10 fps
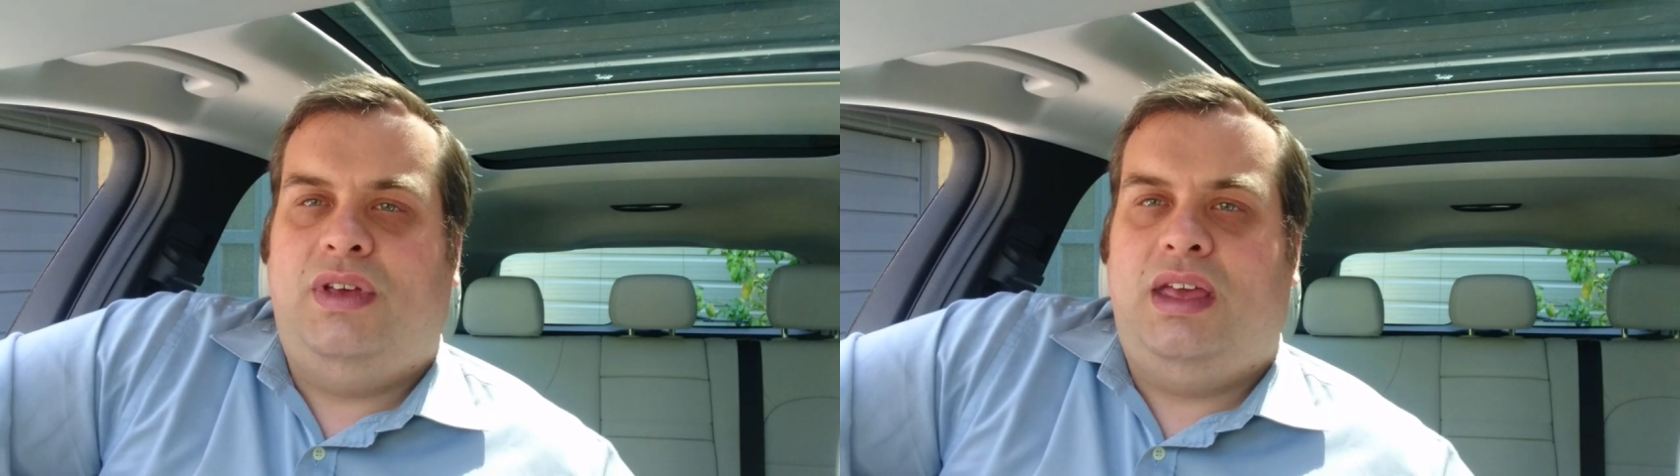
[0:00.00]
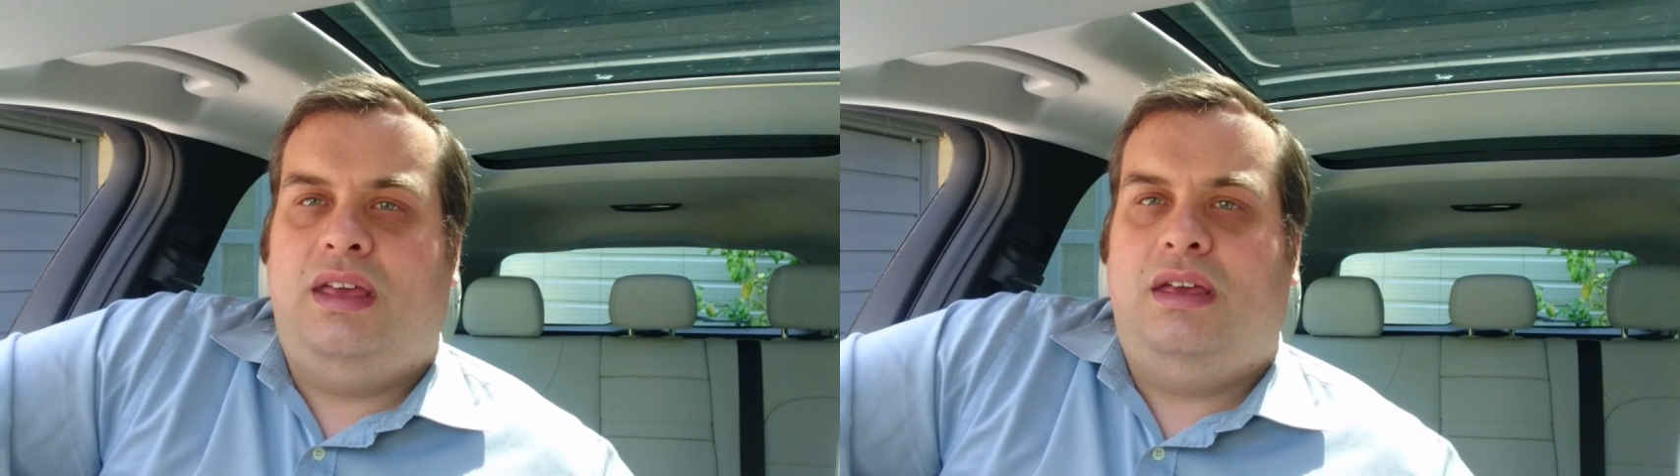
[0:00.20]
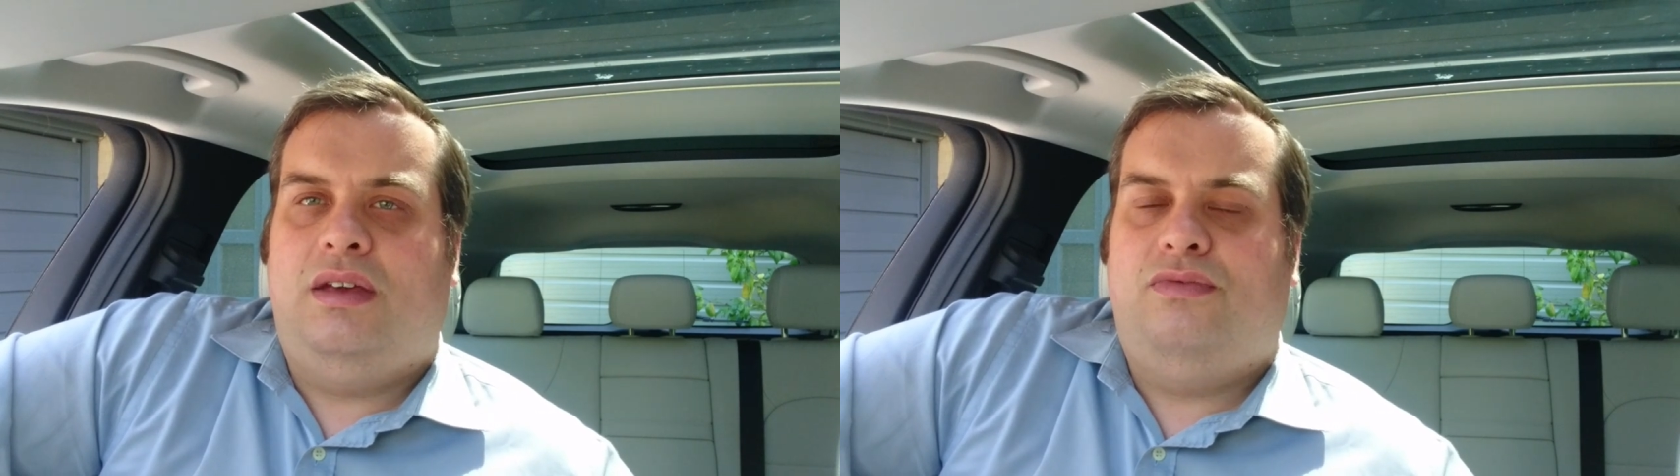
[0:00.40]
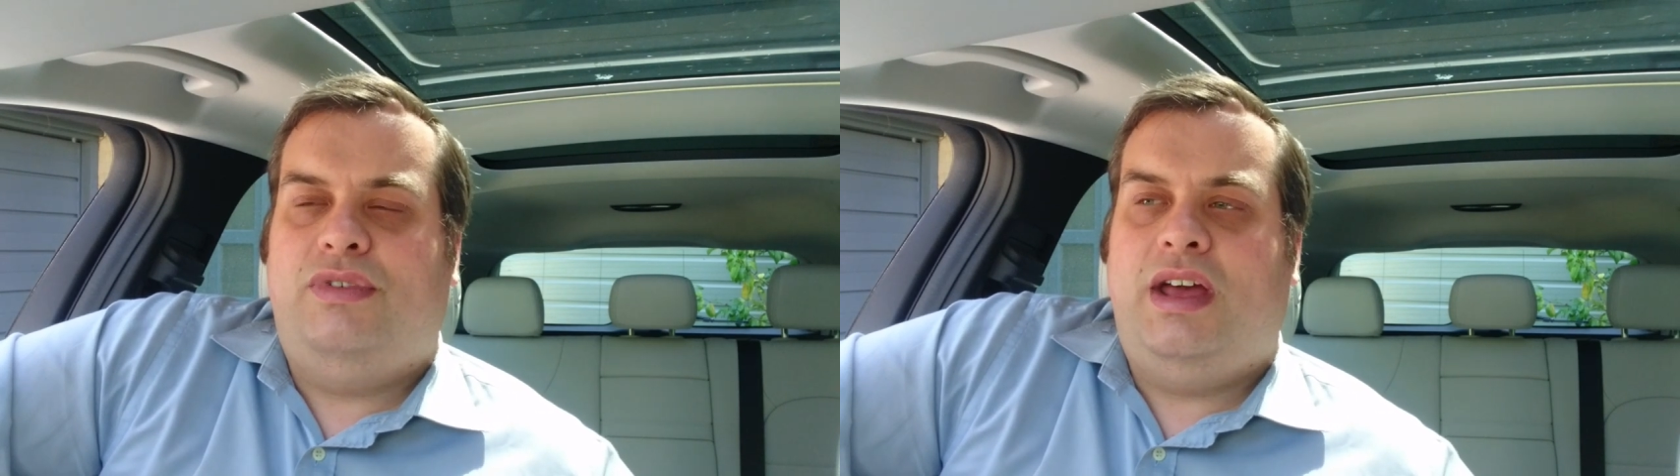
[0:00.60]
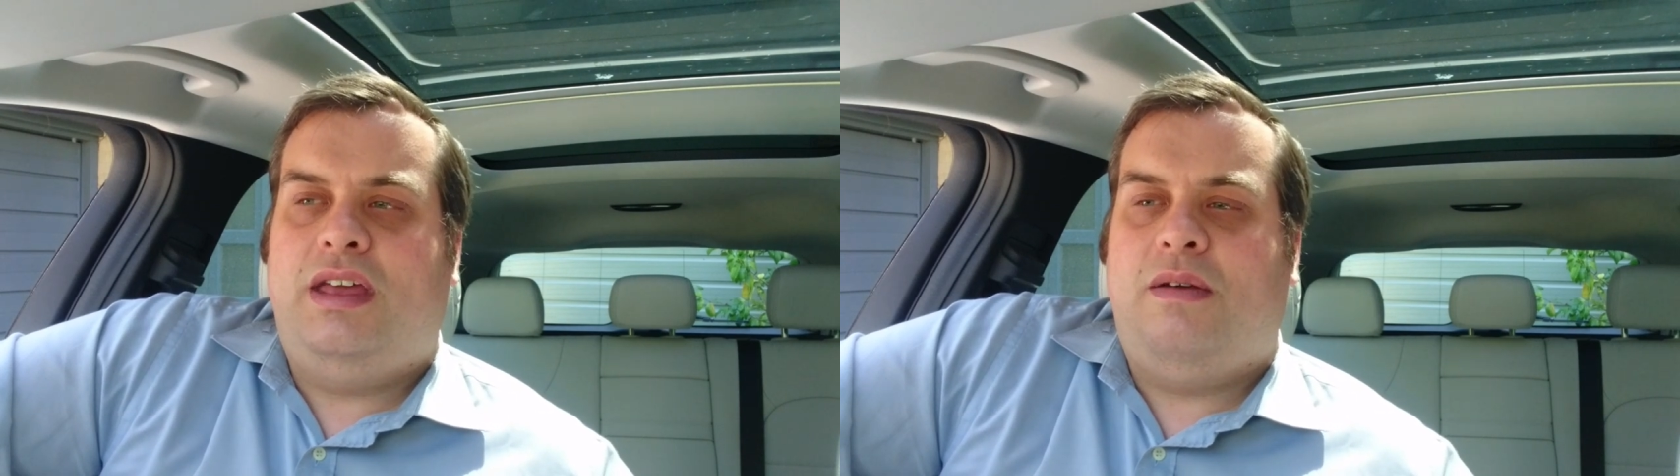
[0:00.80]
the
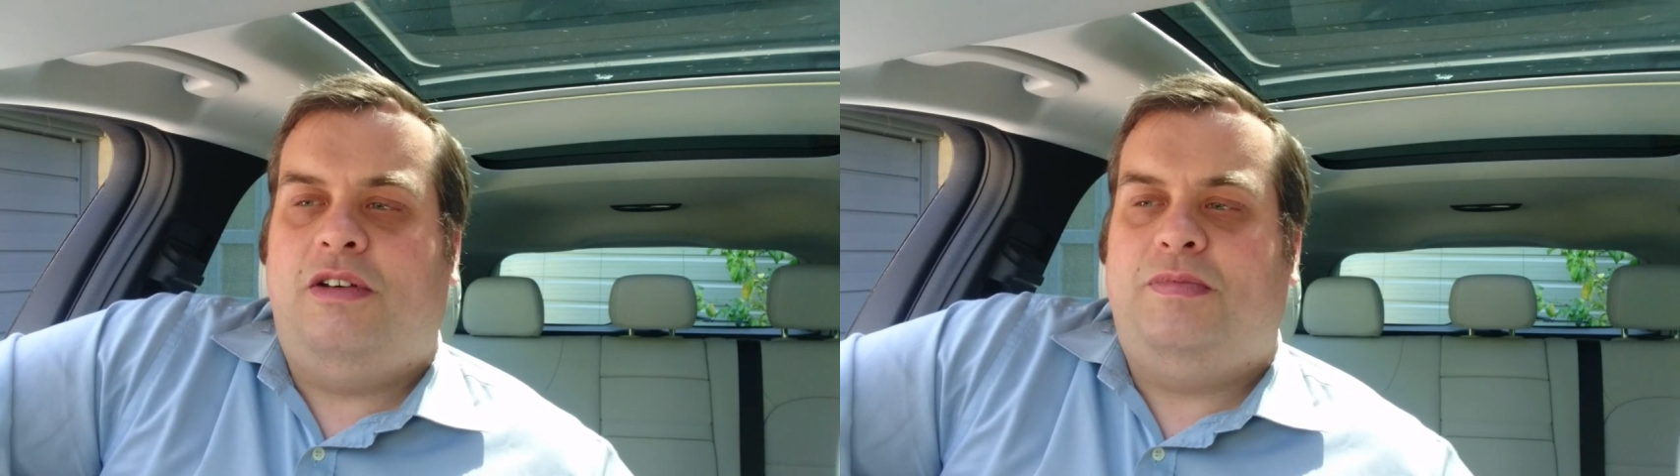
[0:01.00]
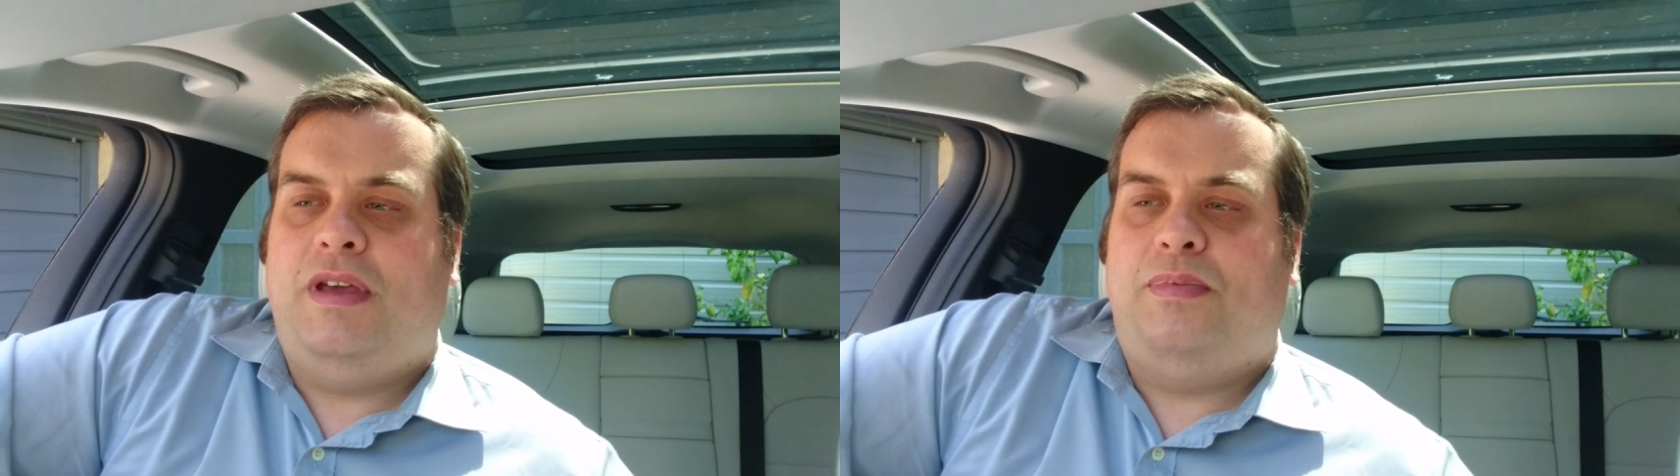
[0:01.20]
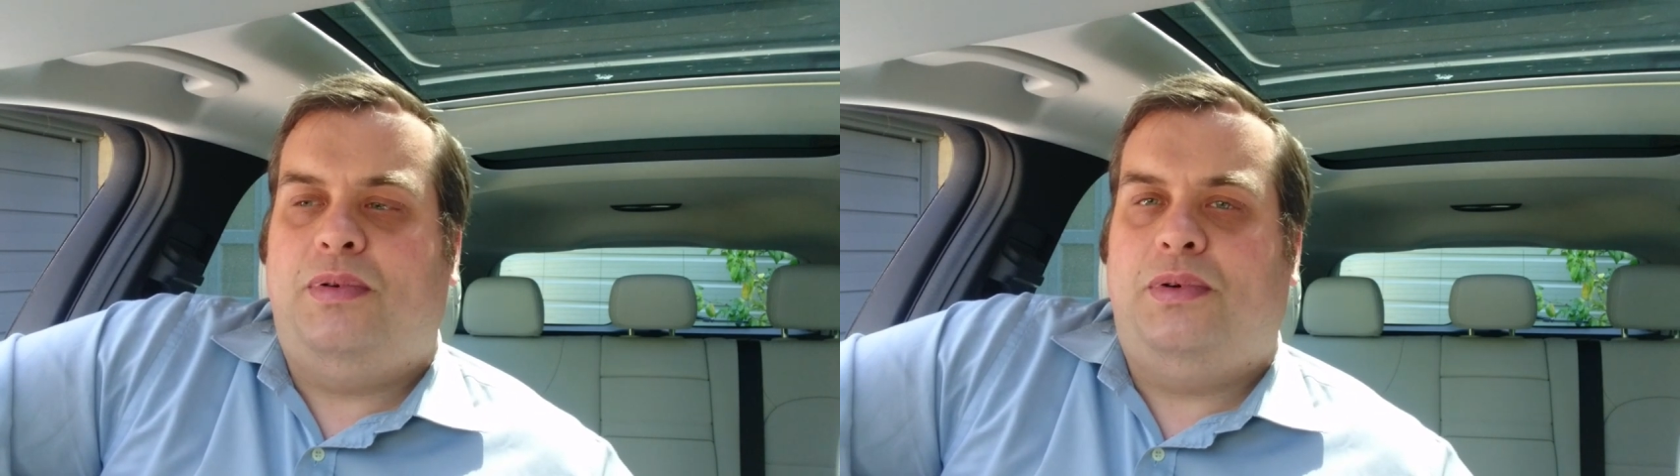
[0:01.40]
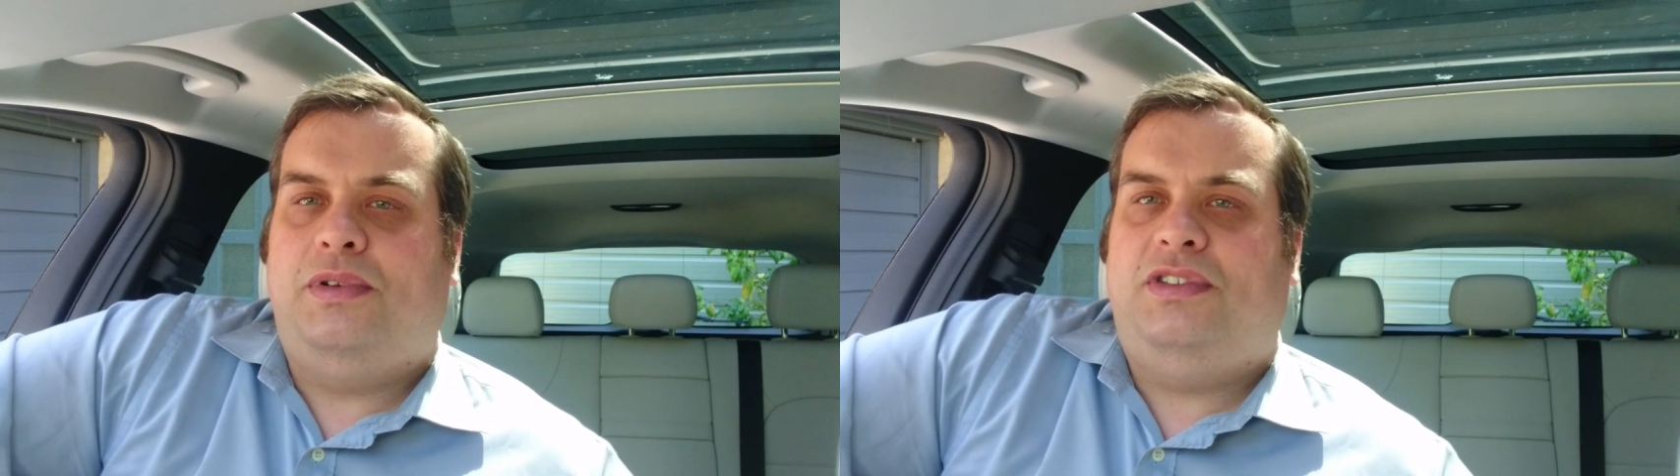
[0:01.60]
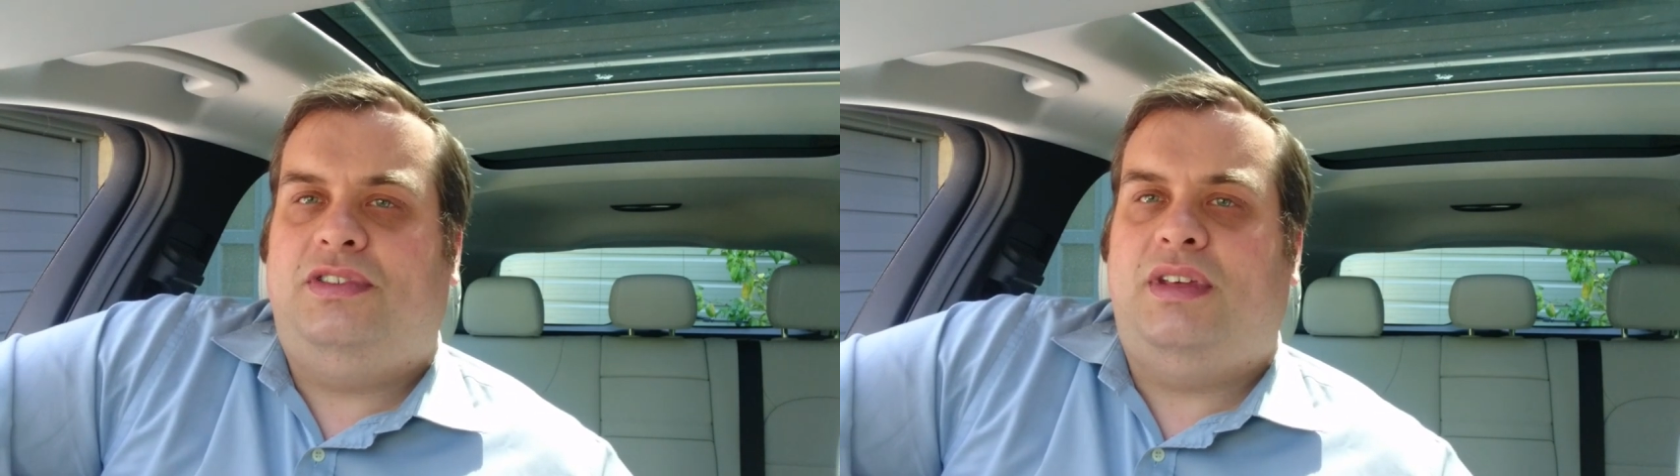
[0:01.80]
rear USB
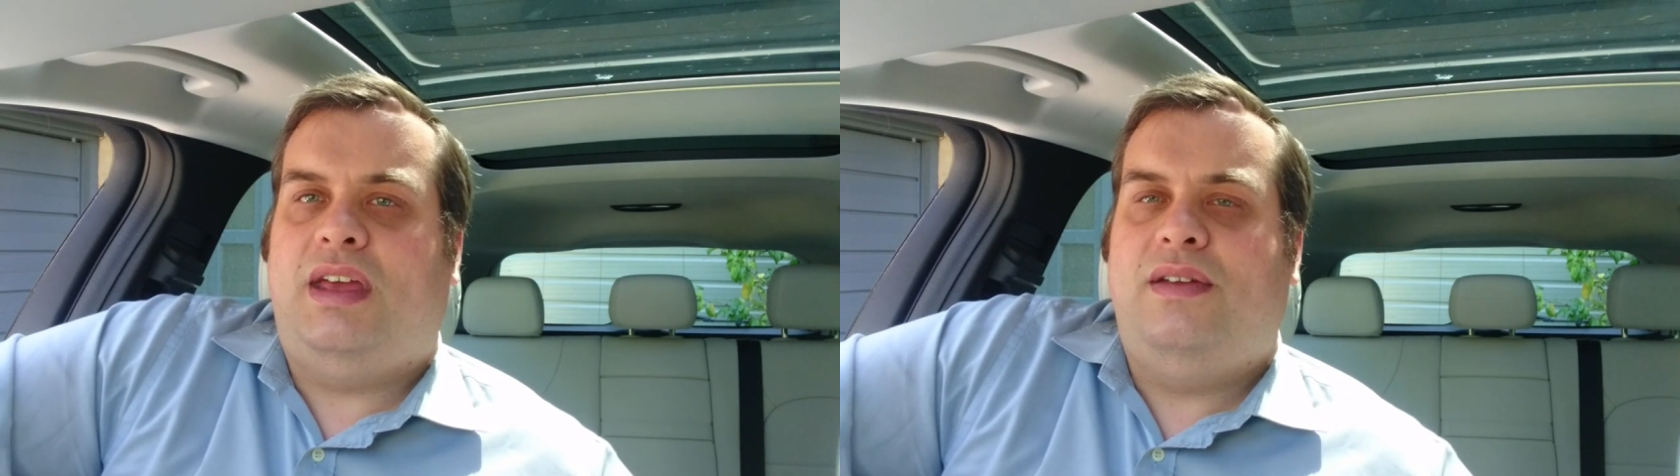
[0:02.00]
ports